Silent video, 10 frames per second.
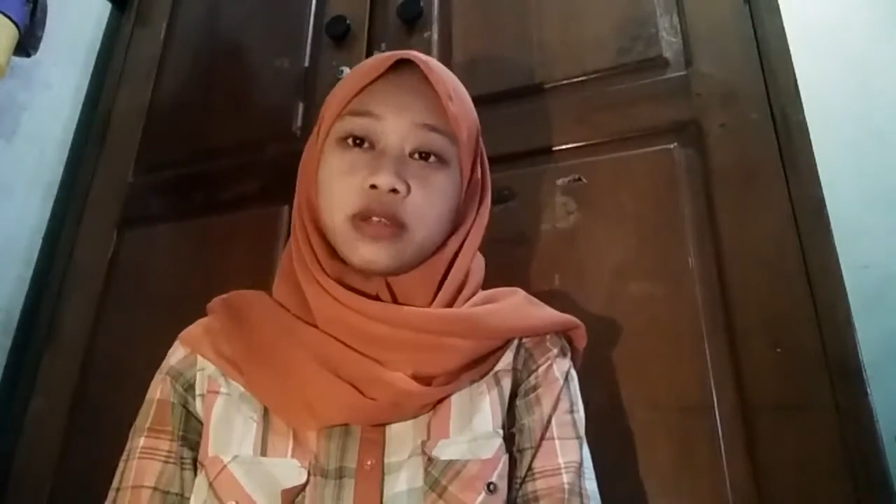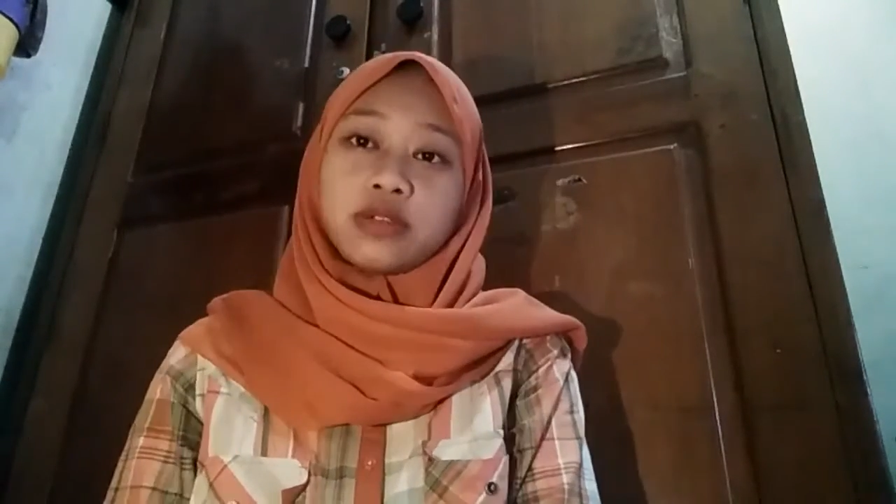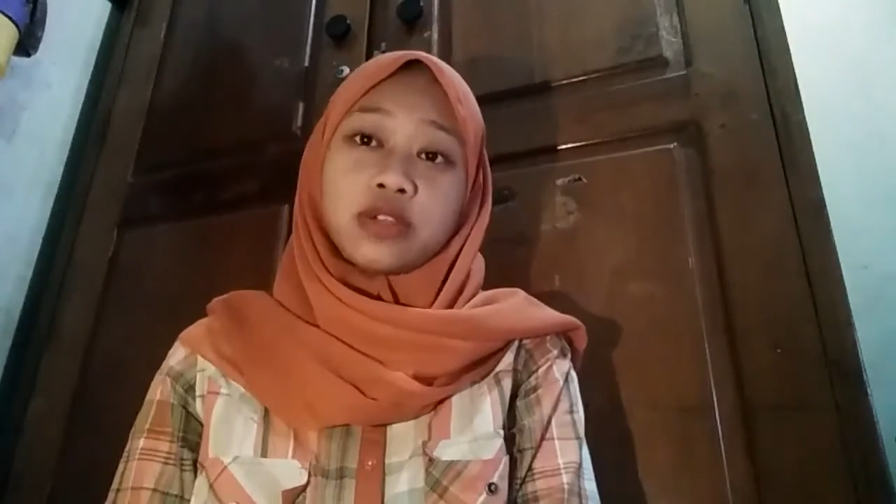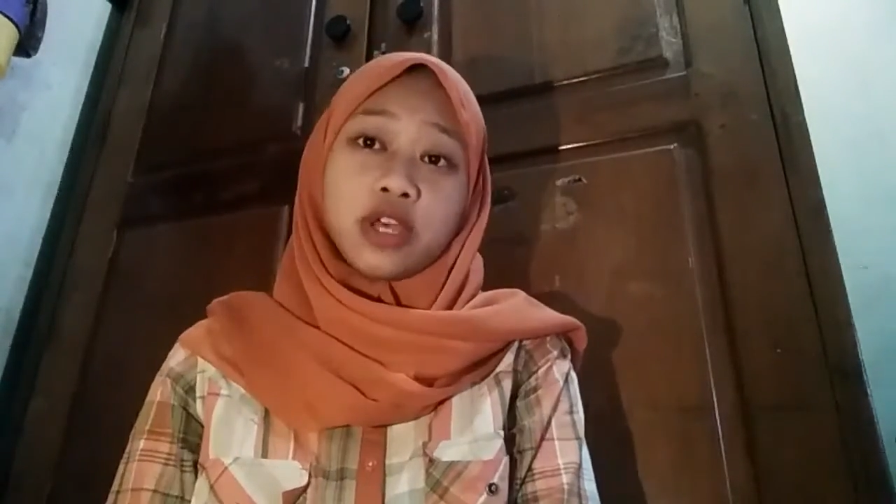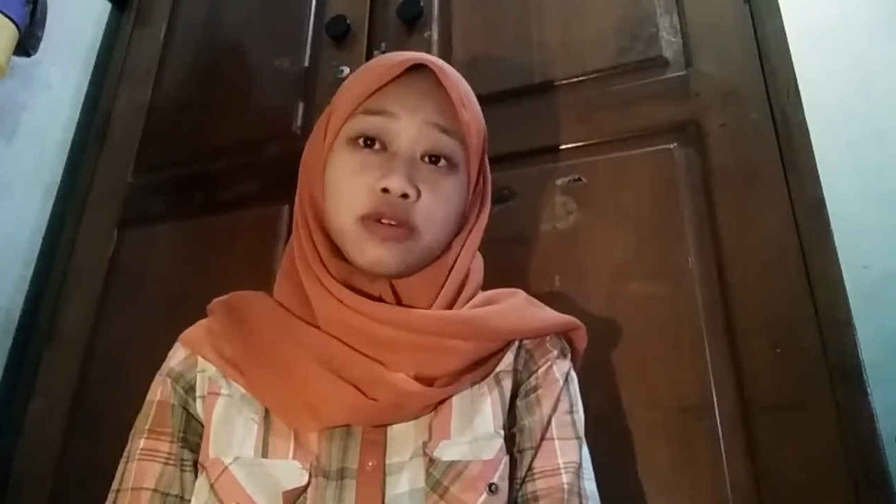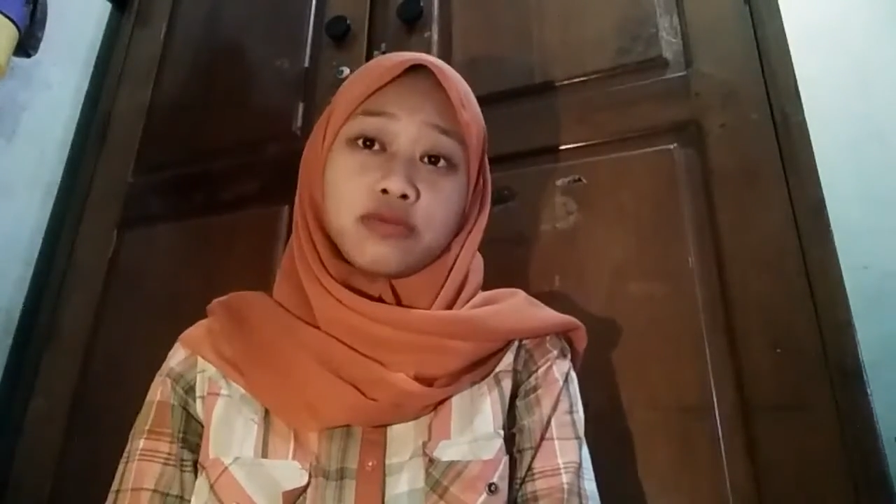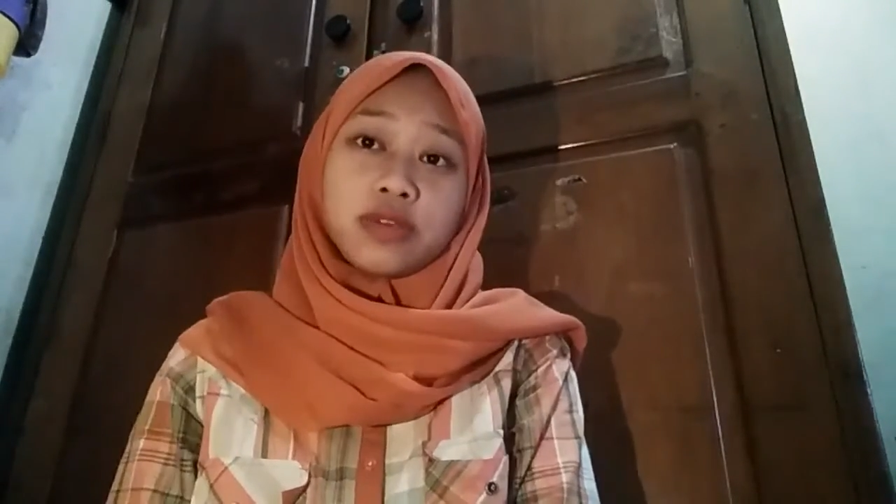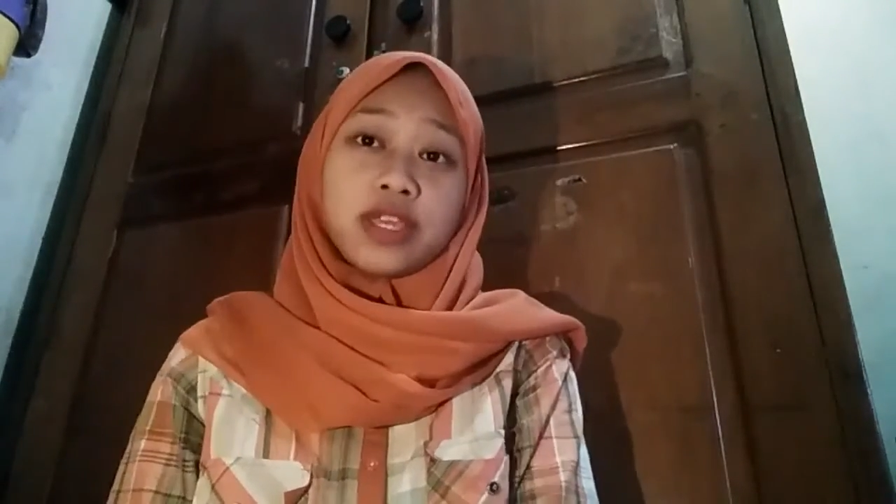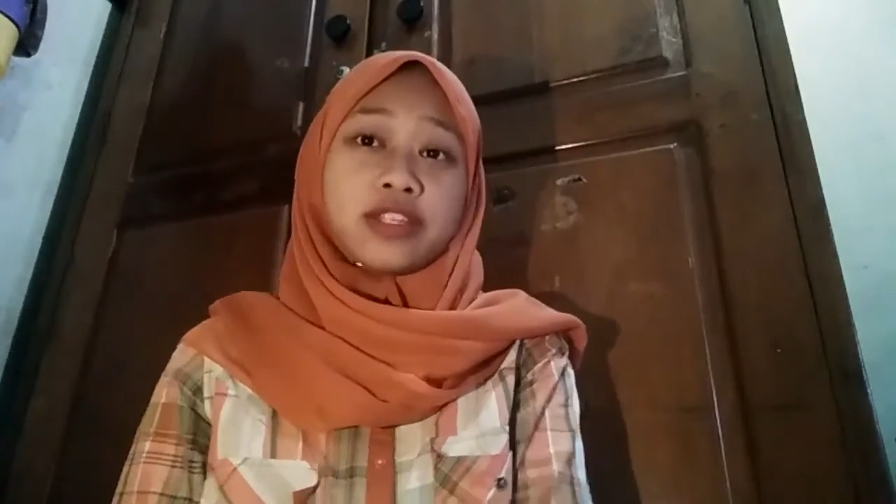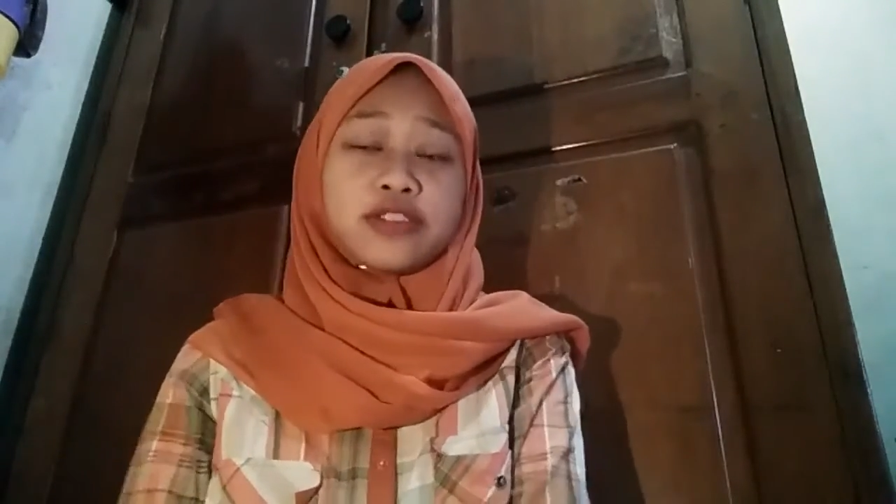So,
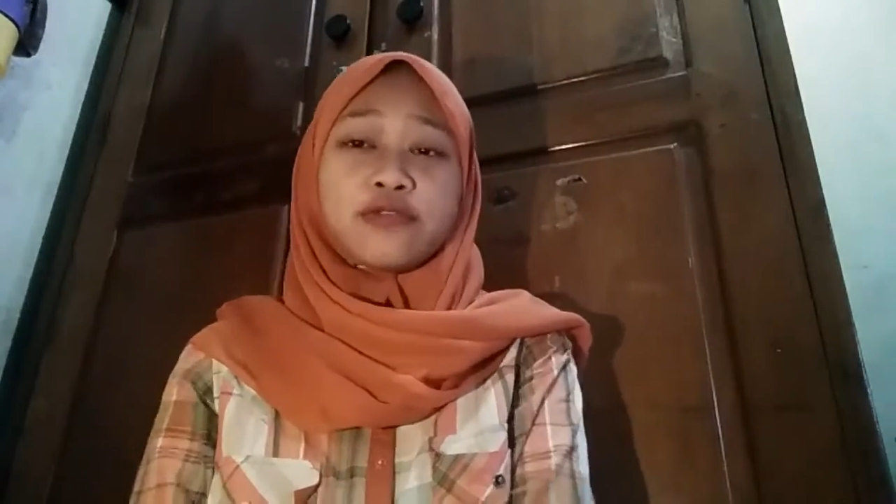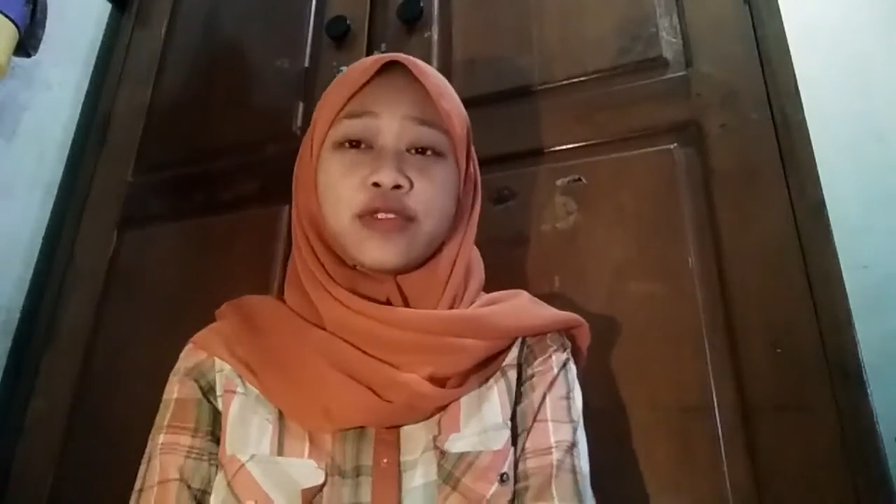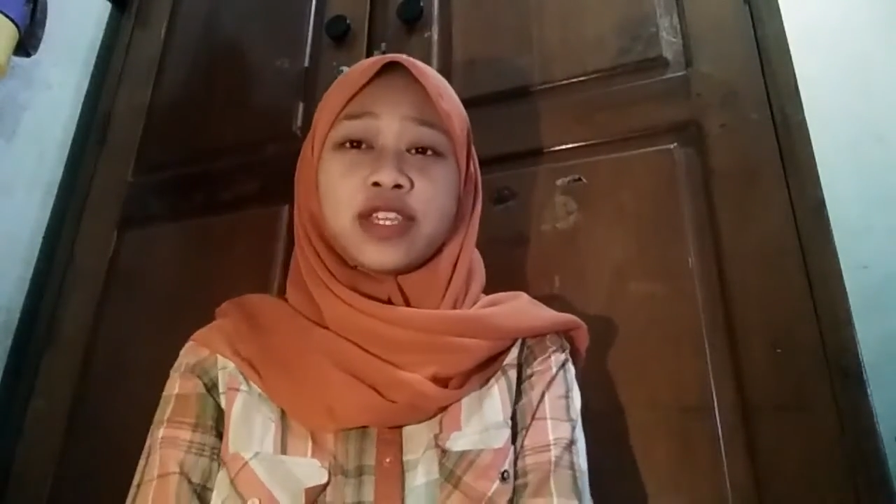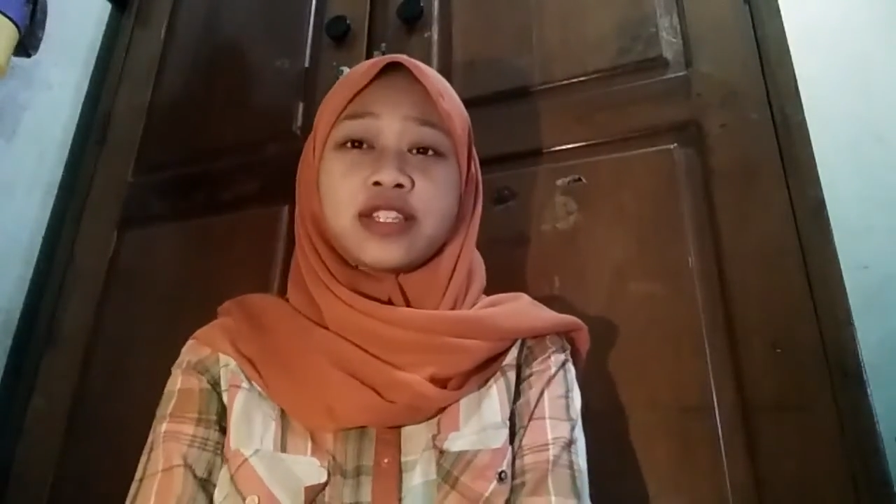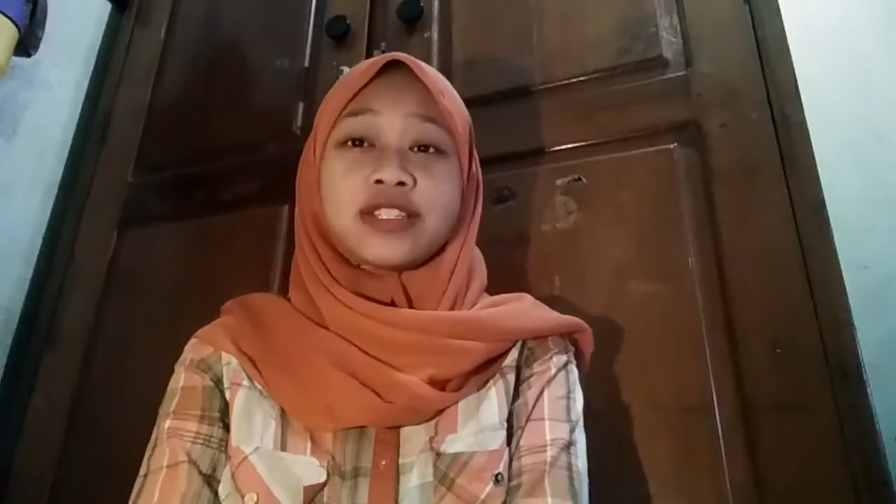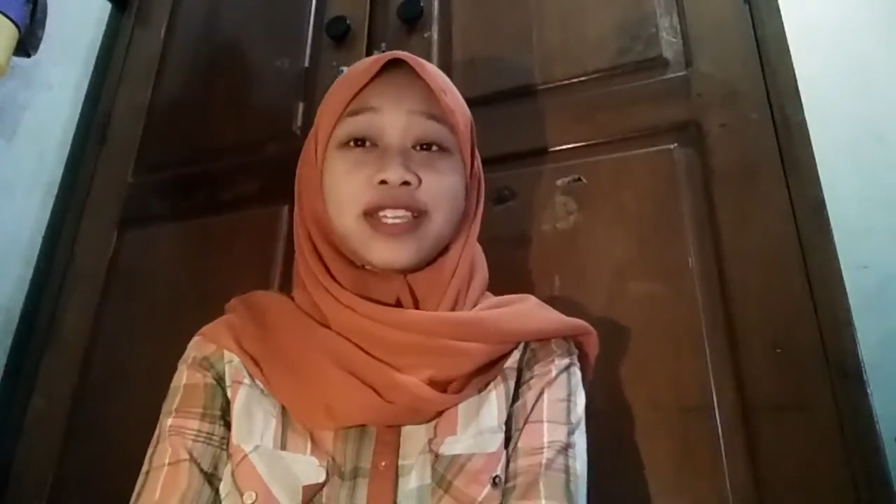in doing